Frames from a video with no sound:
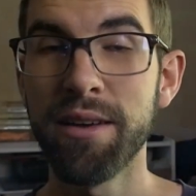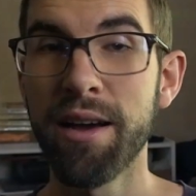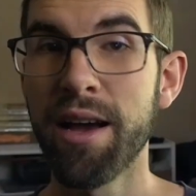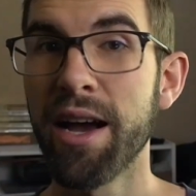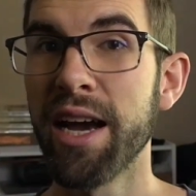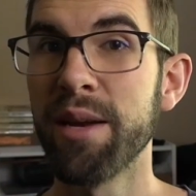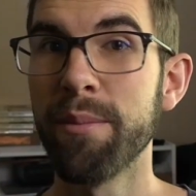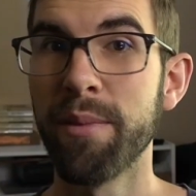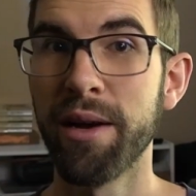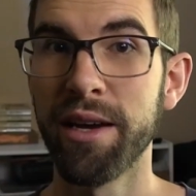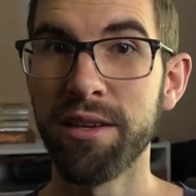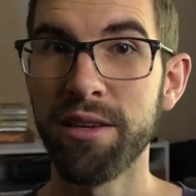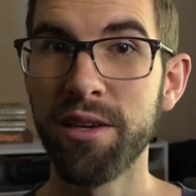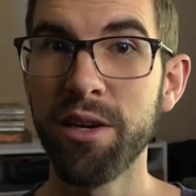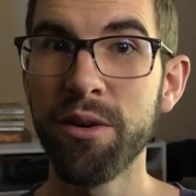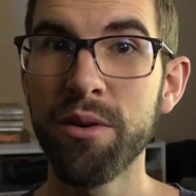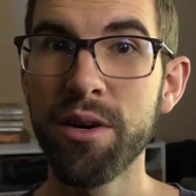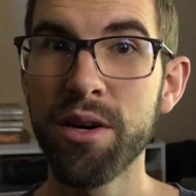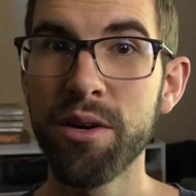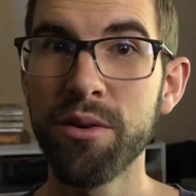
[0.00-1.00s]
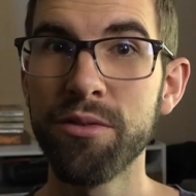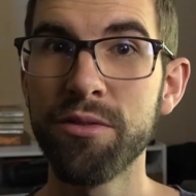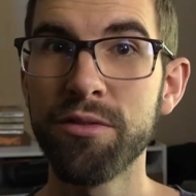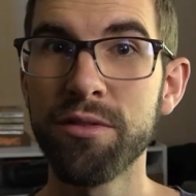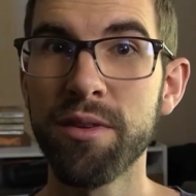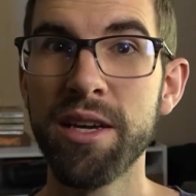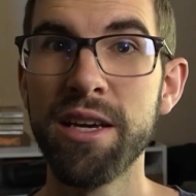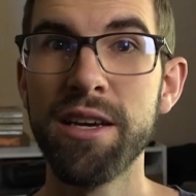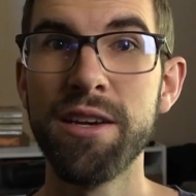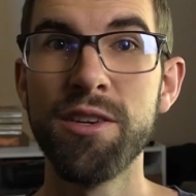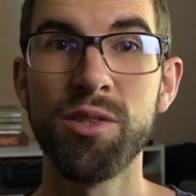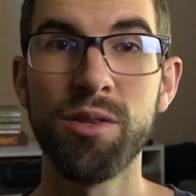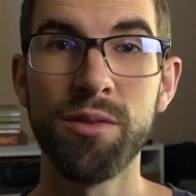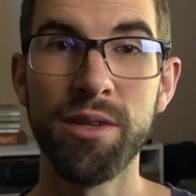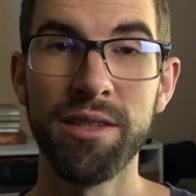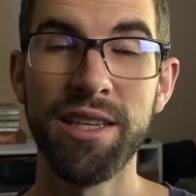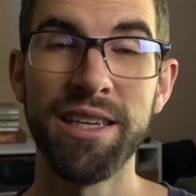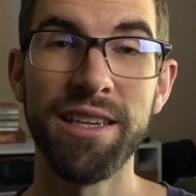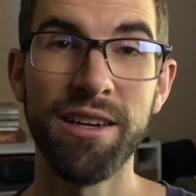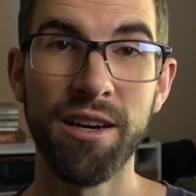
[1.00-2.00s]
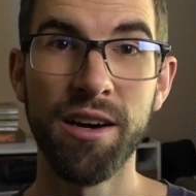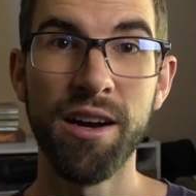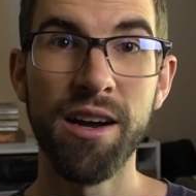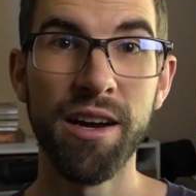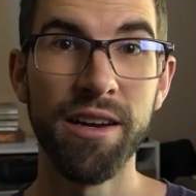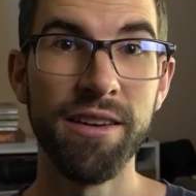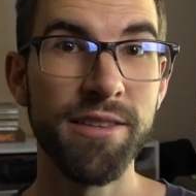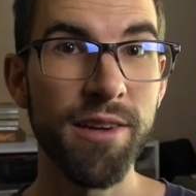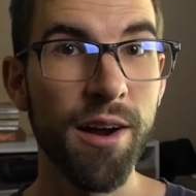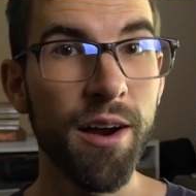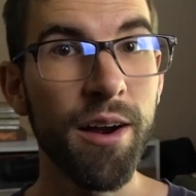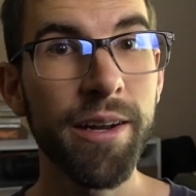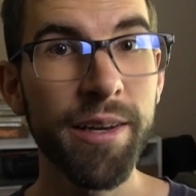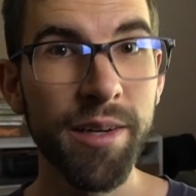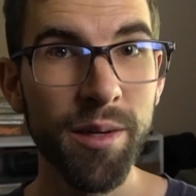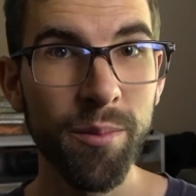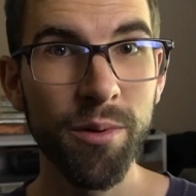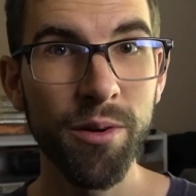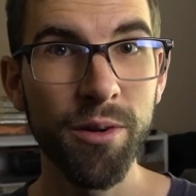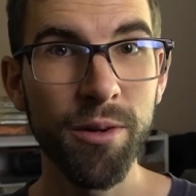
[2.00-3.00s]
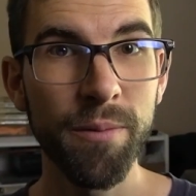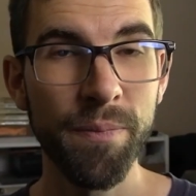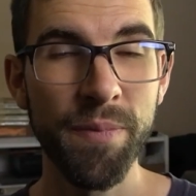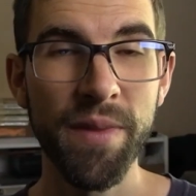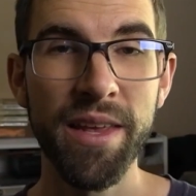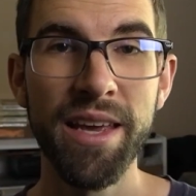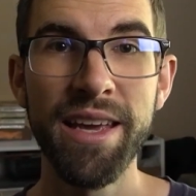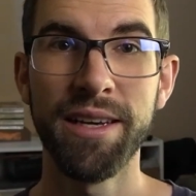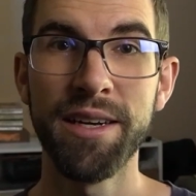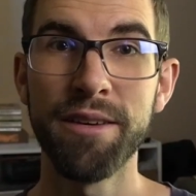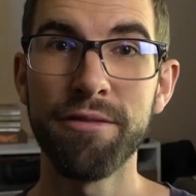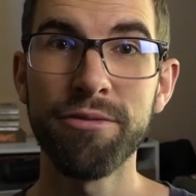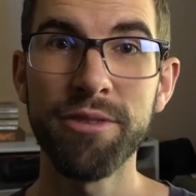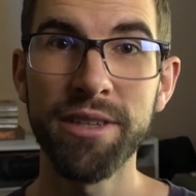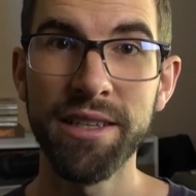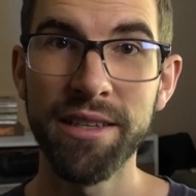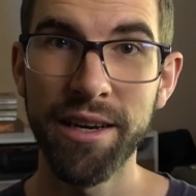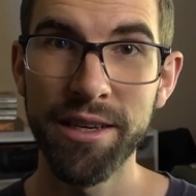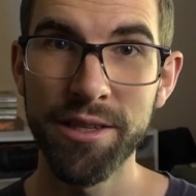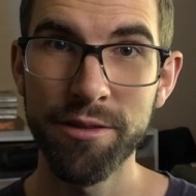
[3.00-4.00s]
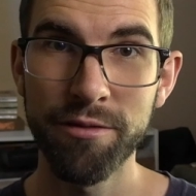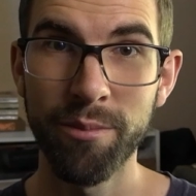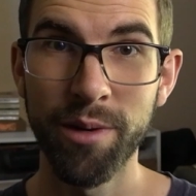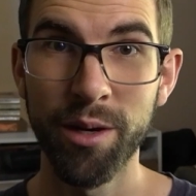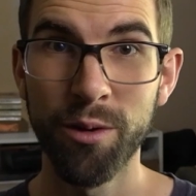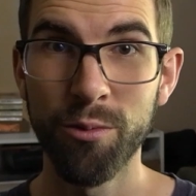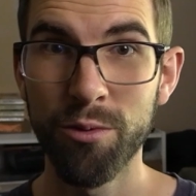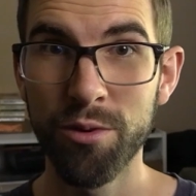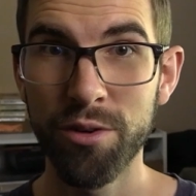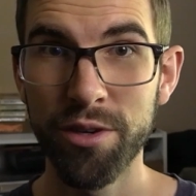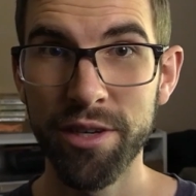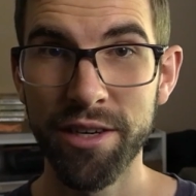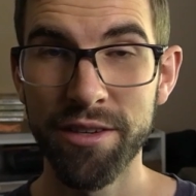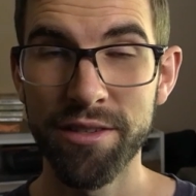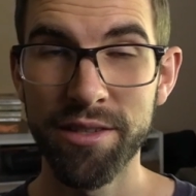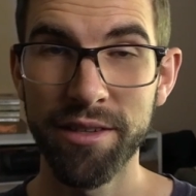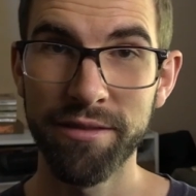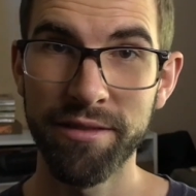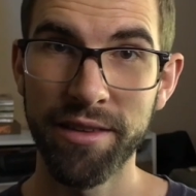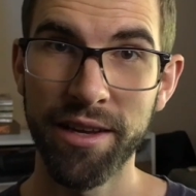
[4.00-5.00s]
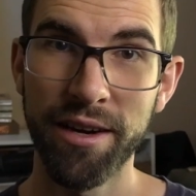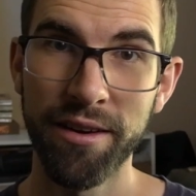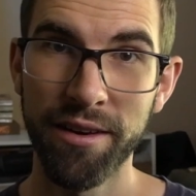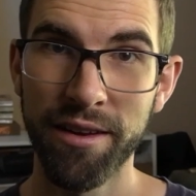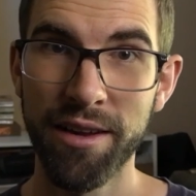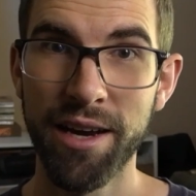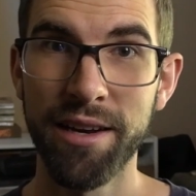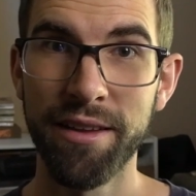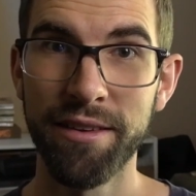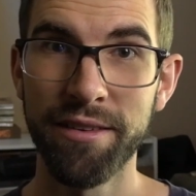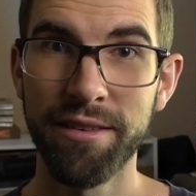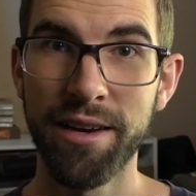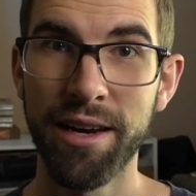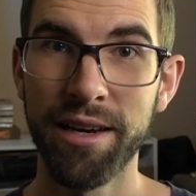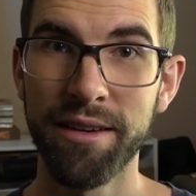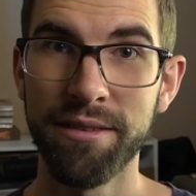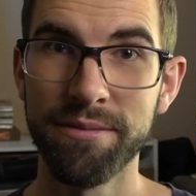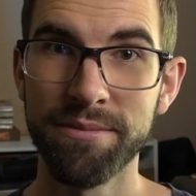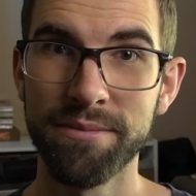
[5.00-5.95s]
to hide my heroes so that they are untargetable, and a free dice for my warriors if they're in line of sight.